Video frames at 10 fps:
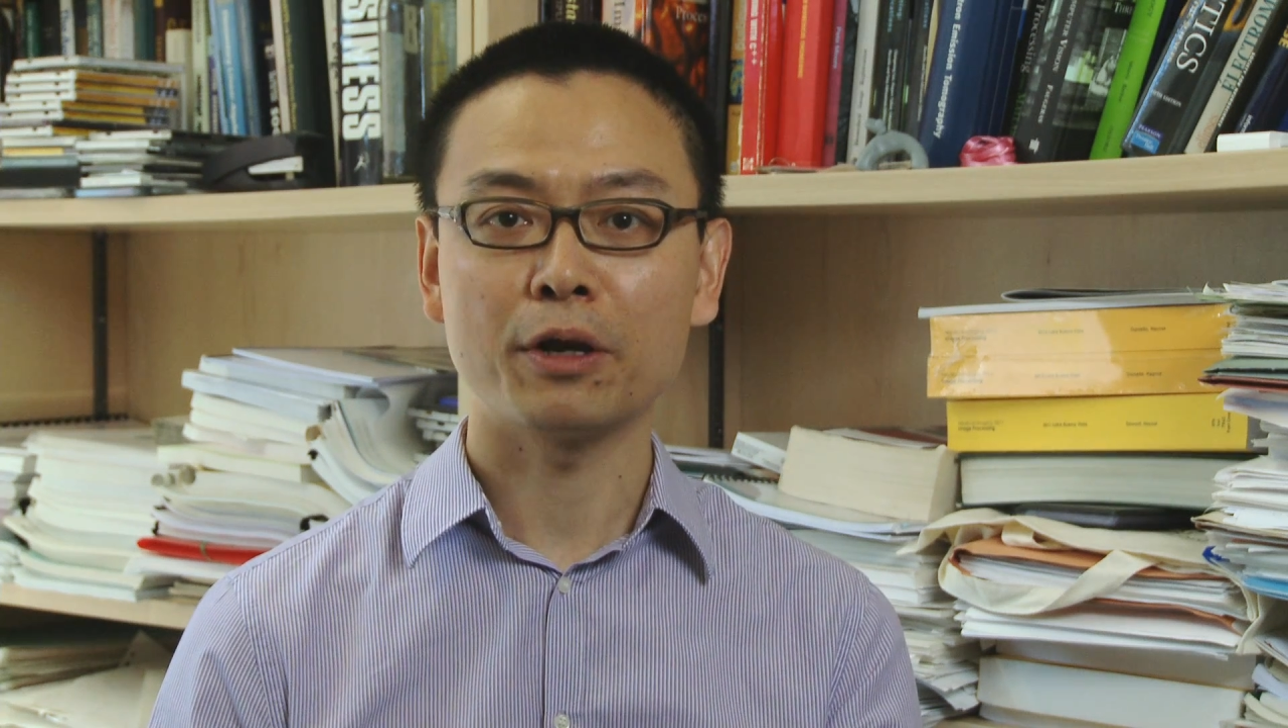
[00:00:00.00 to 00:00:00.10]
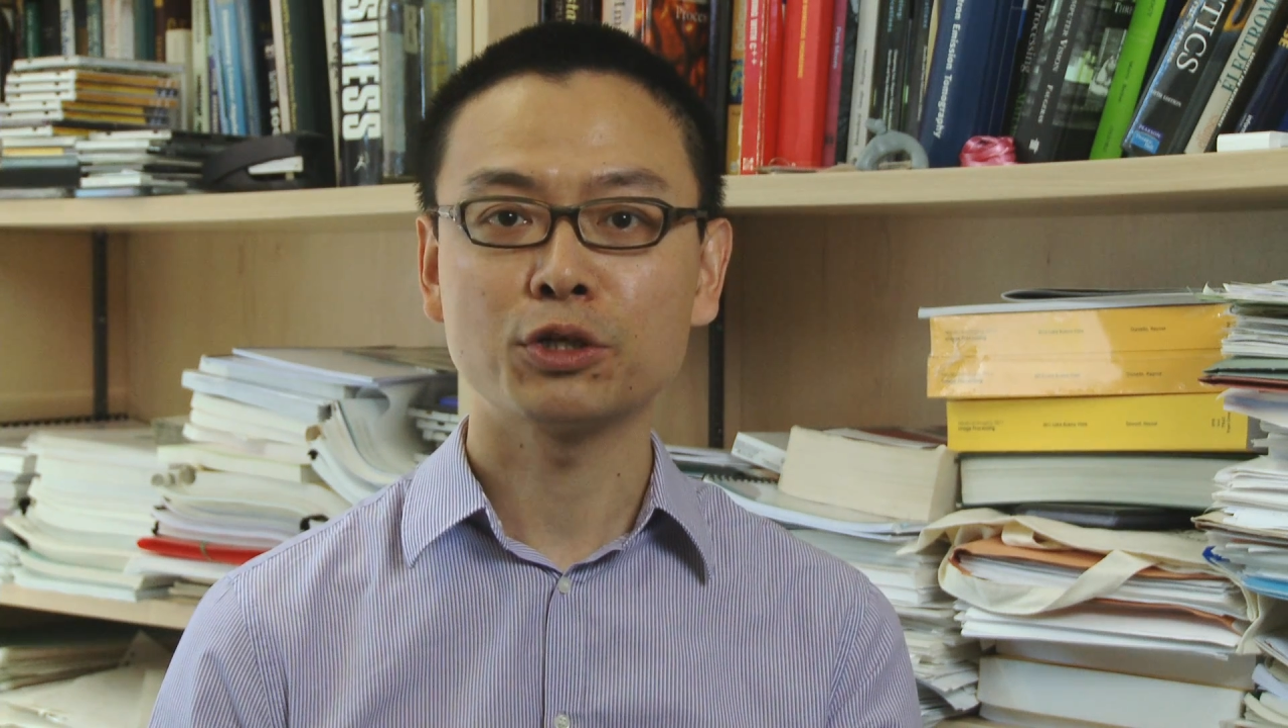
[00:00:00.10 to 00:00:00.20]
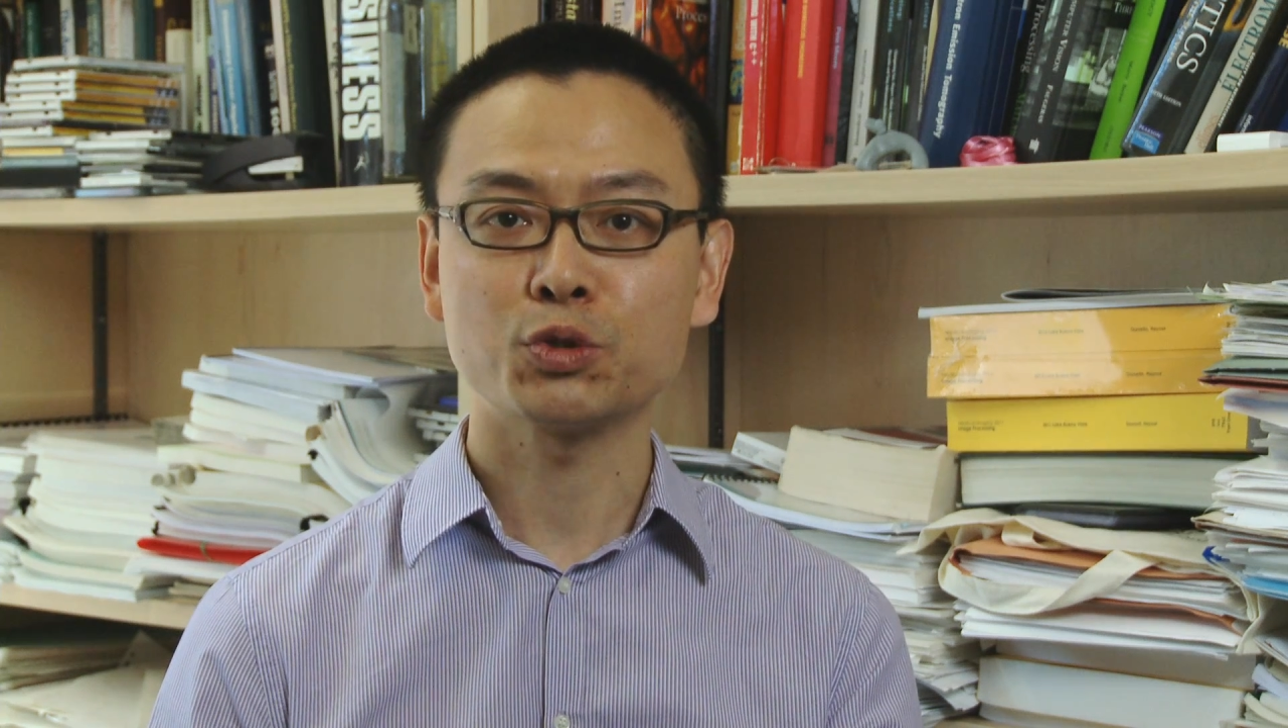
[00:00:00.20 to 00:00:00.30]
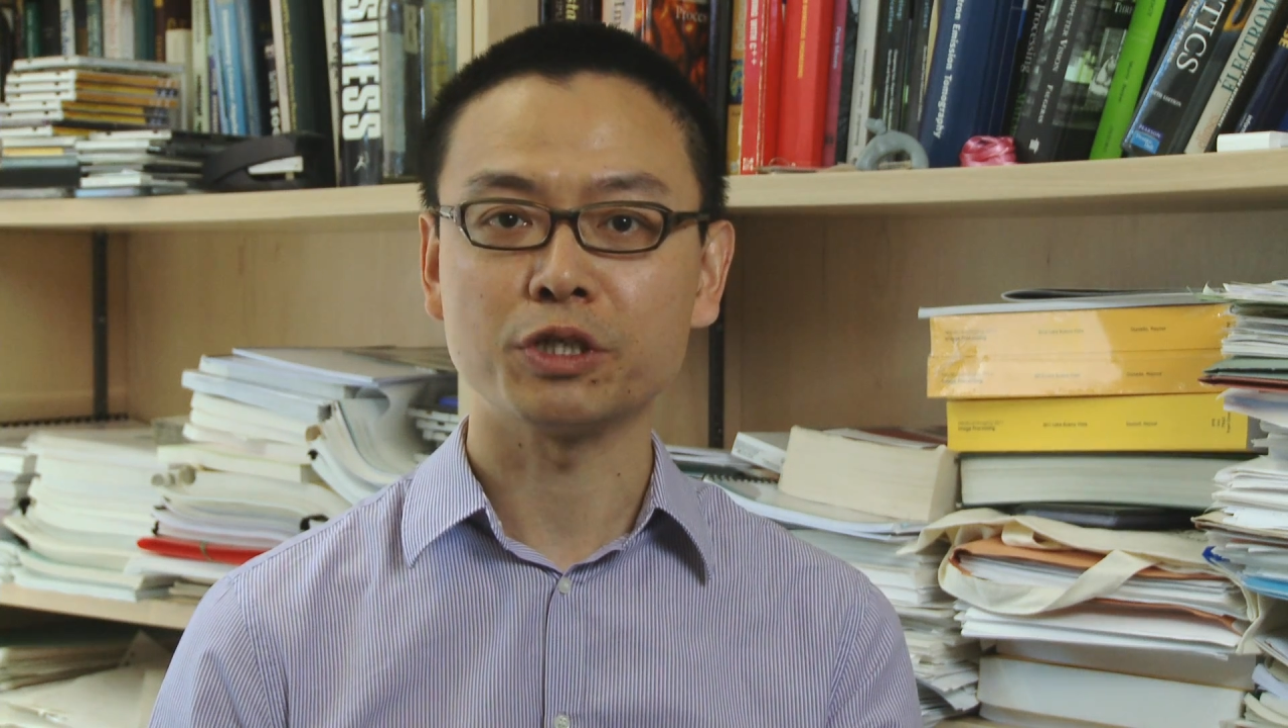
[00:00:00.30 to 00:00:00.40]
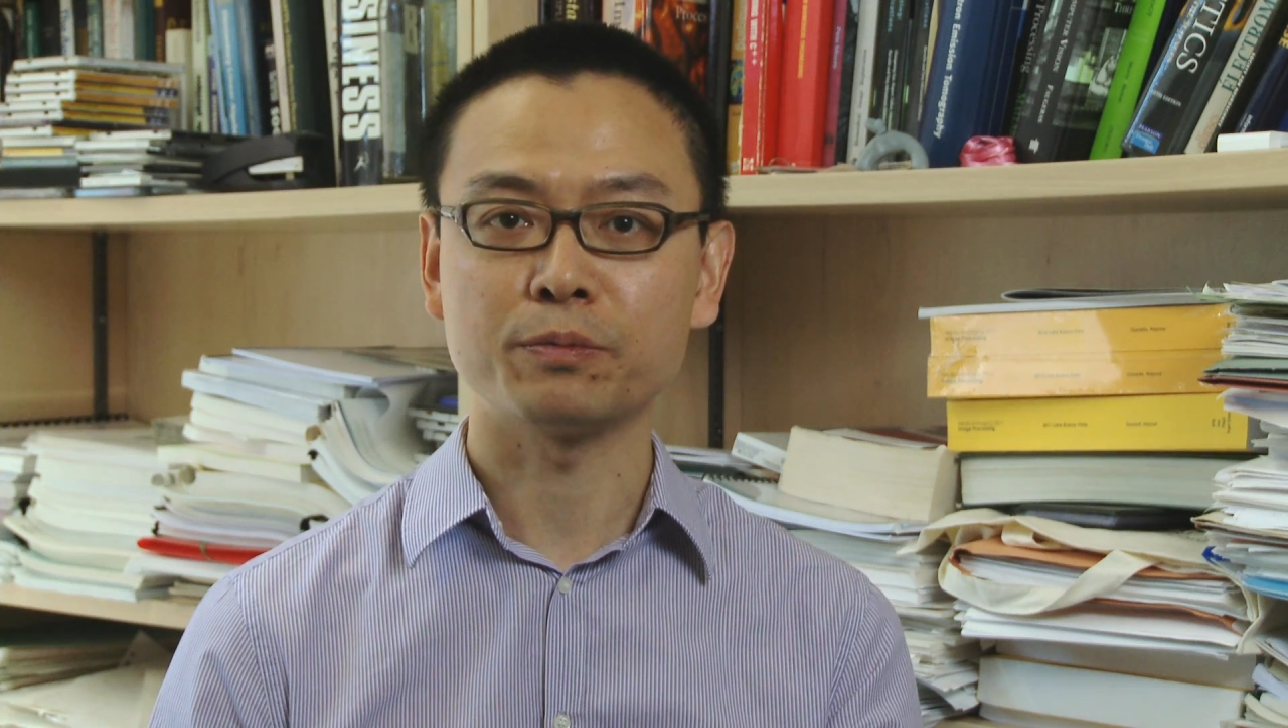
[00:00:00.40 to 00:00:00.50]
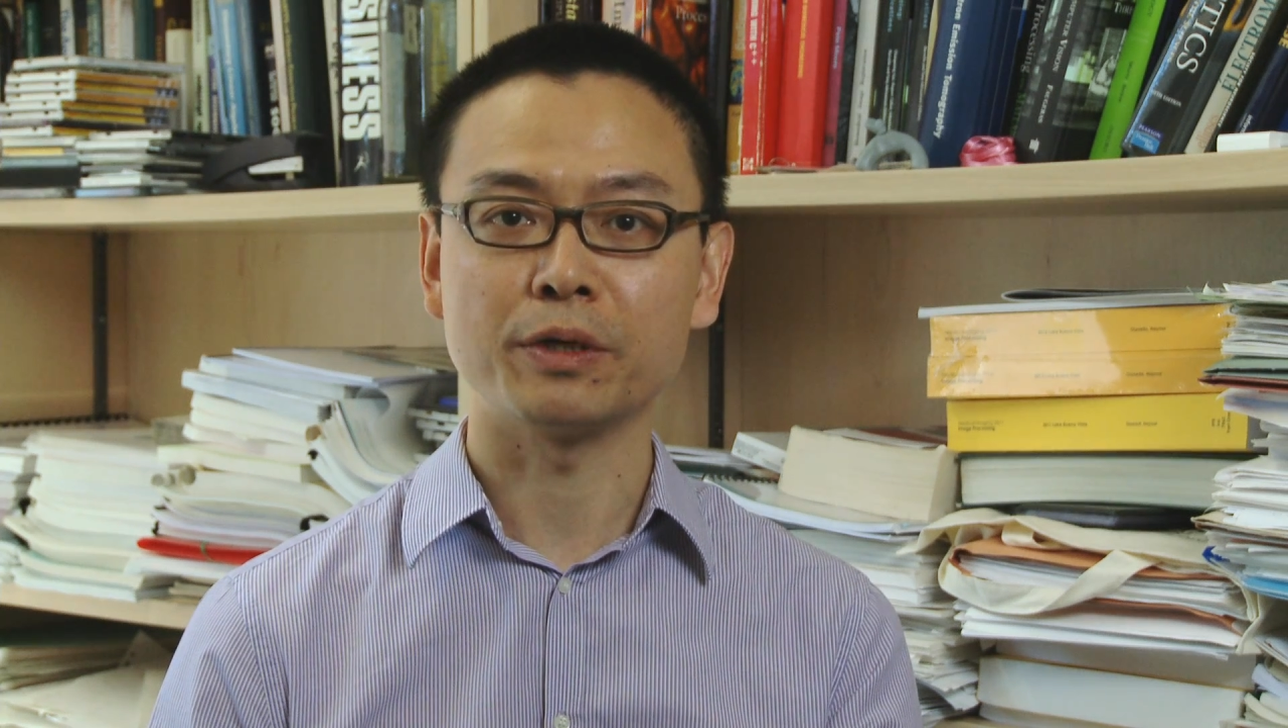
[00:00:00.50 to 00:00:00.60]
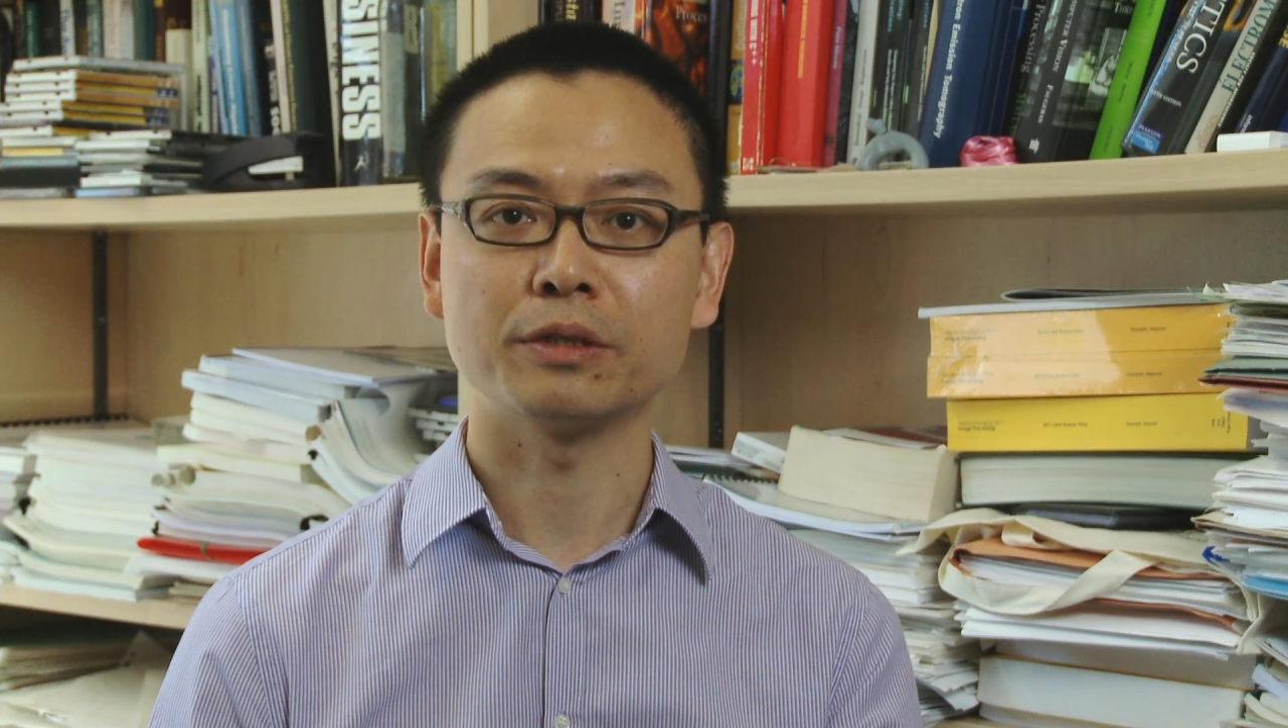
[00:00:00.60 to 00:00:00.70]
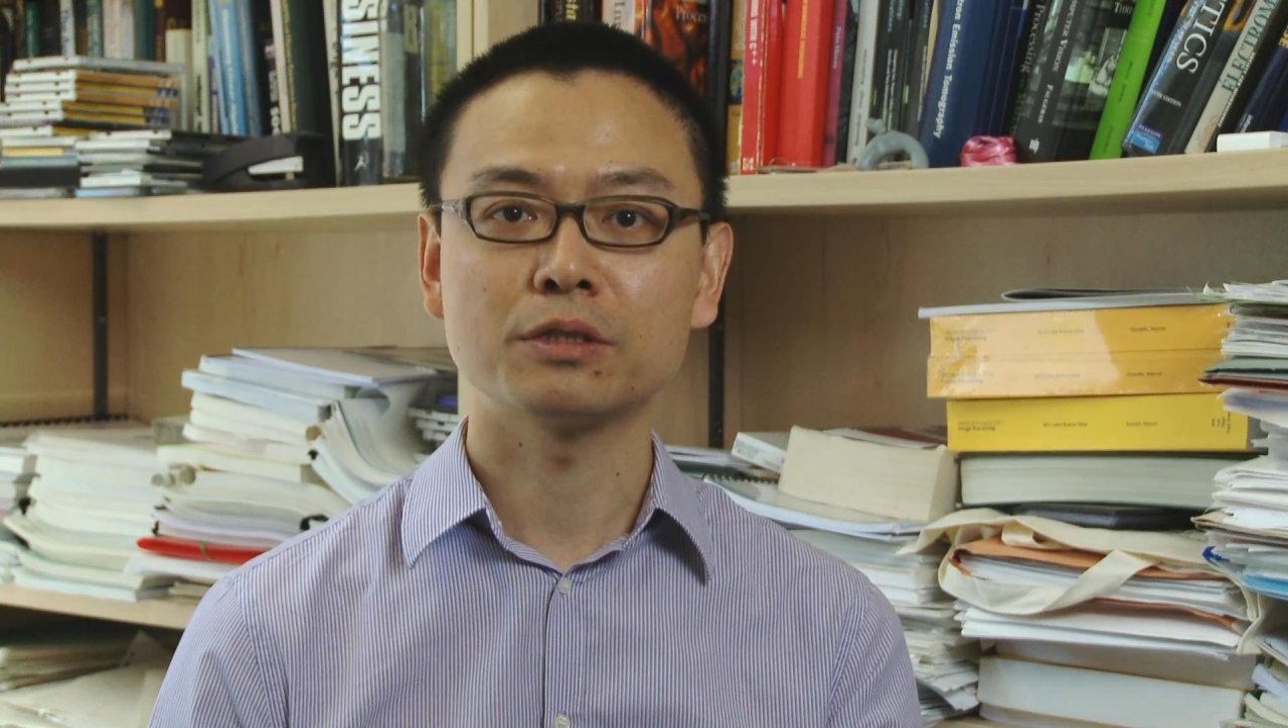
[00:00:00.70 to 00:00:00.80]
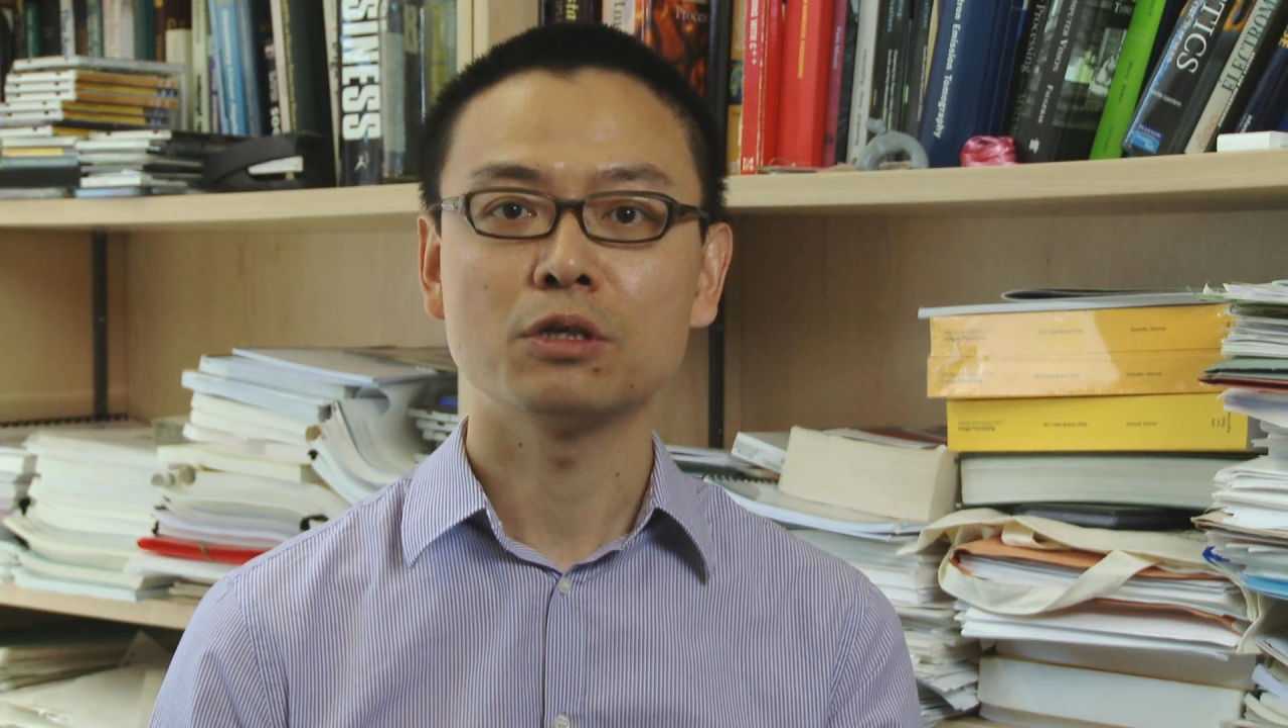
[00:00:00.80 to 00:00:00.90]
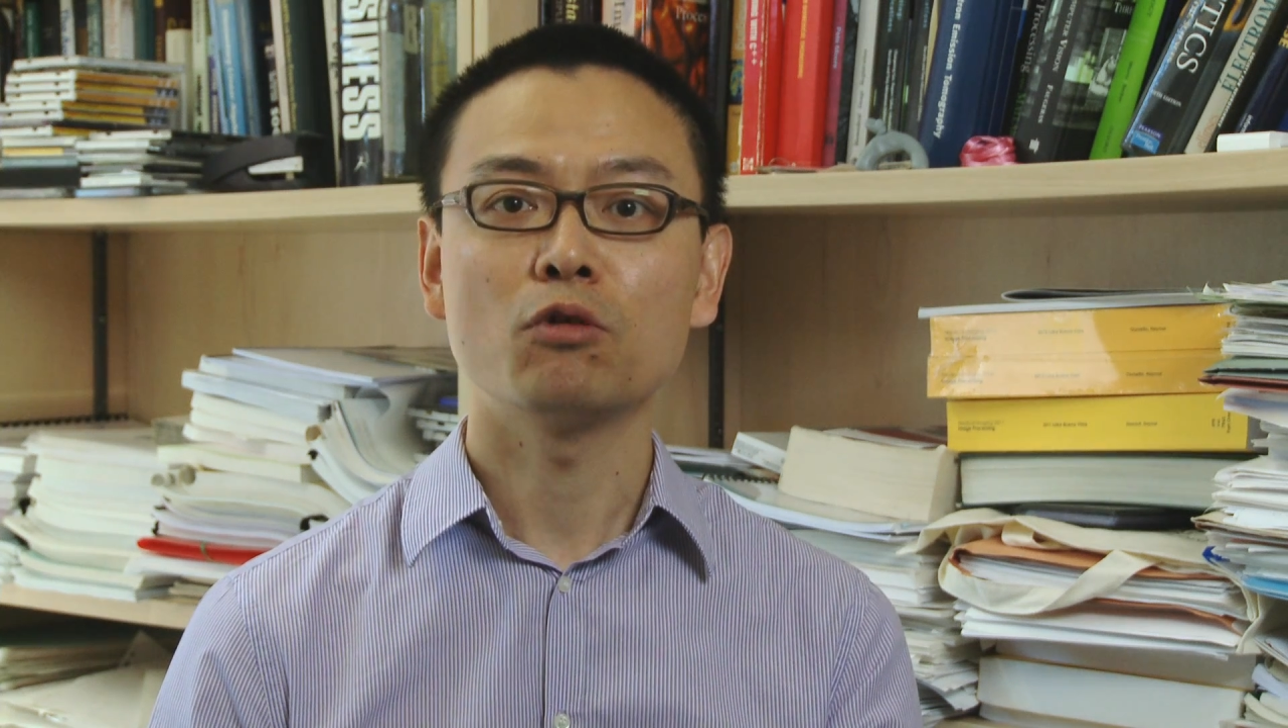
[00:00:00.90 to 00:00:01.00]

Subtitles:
treatments